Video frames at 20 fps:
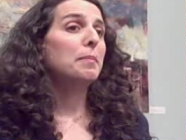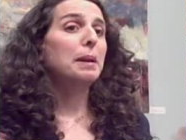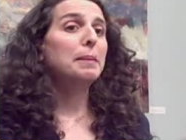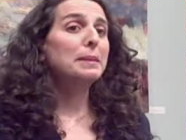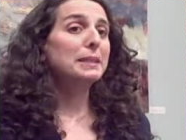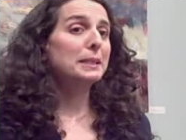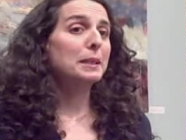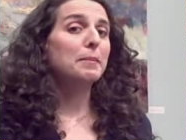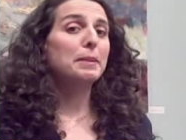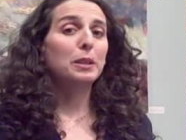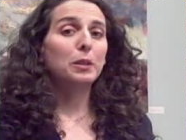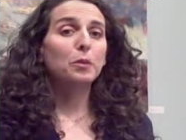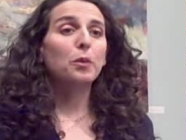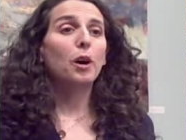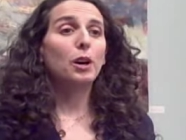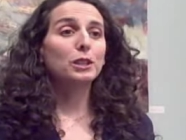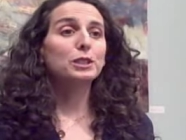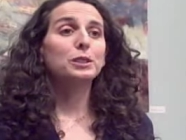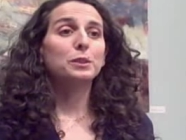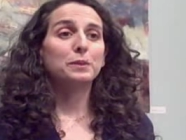maybe somebody who
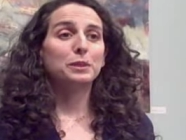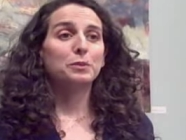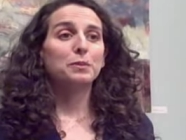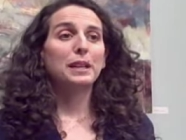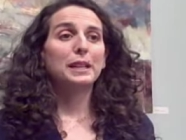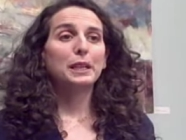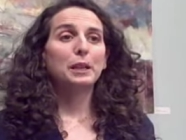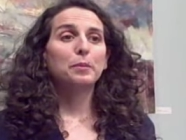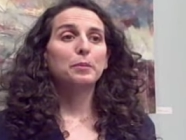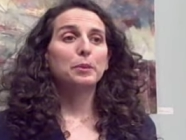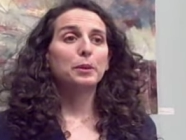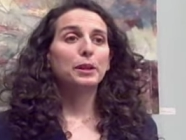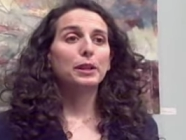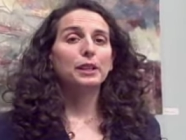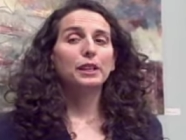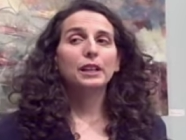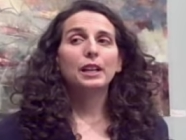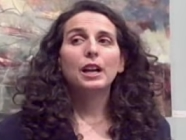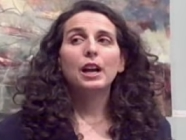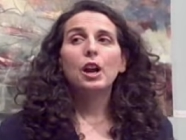also is writing a
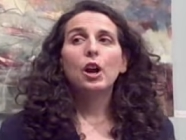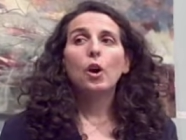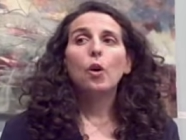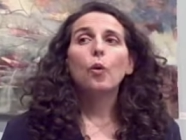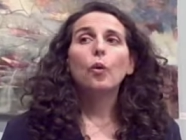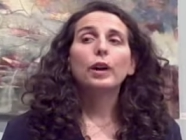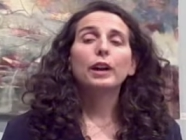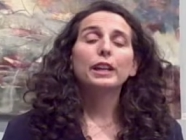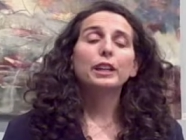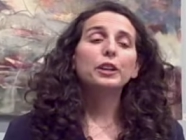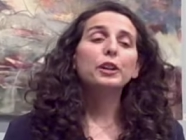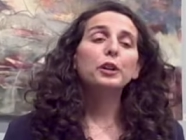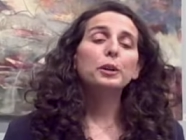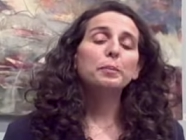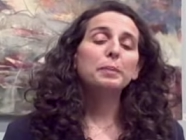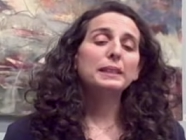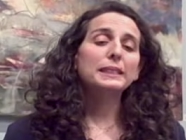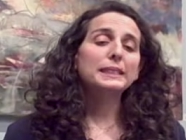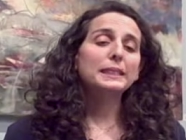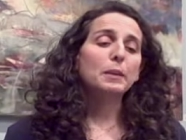book, or it
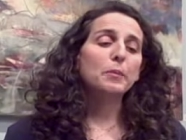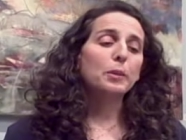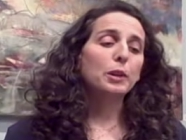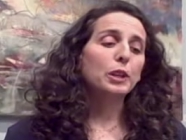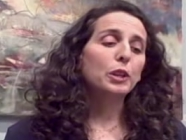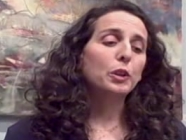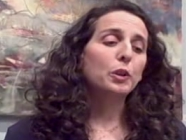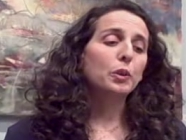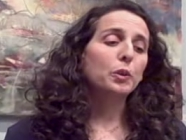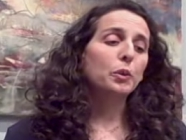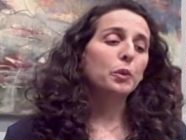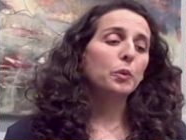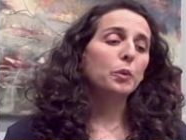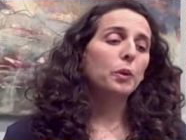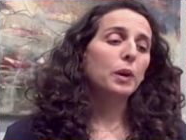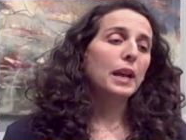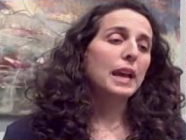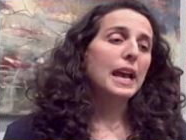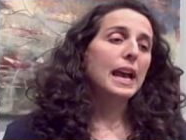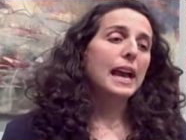could be someone
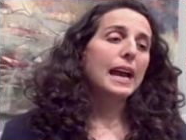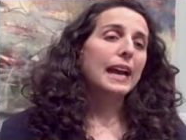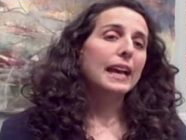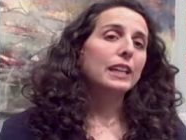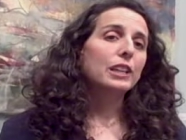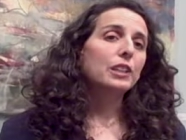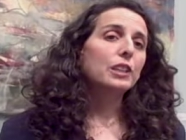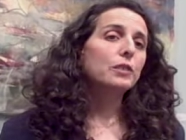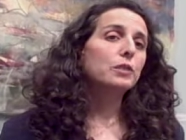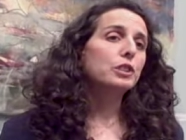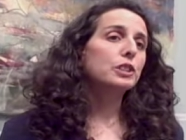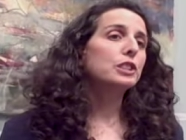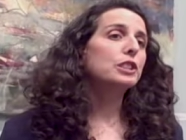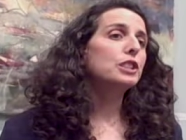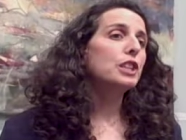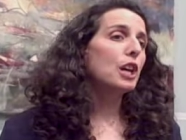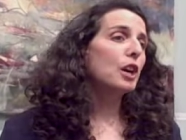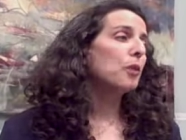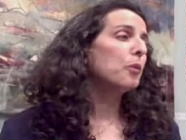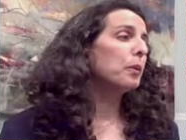who you just
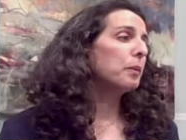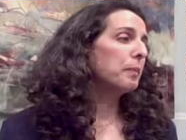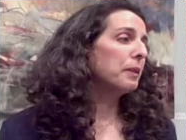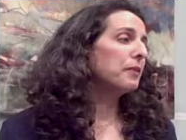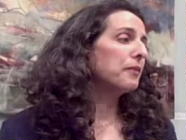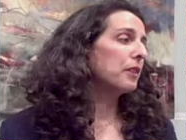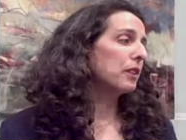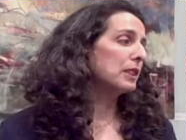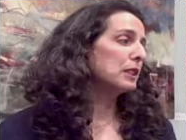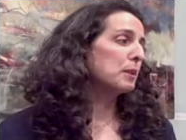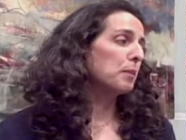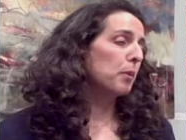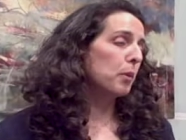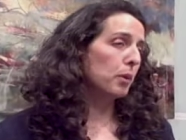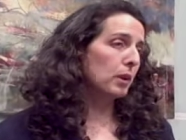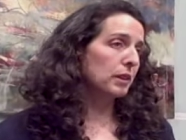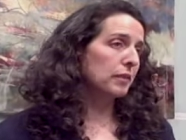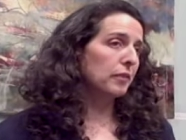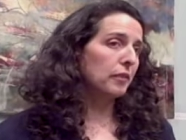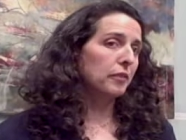know would be very
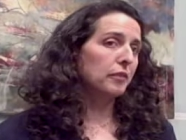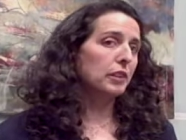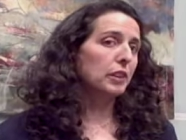supportive